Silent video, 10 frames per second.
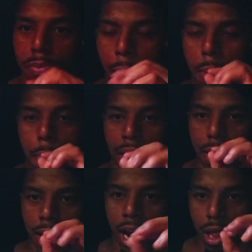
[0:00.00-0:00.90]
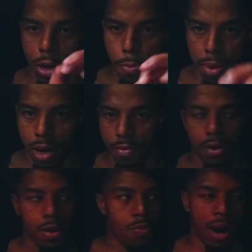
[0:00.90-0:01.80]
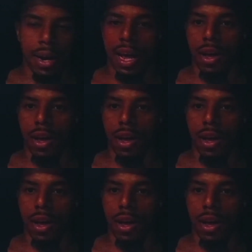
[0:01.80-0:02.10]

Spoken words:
break down a little bit of it right now.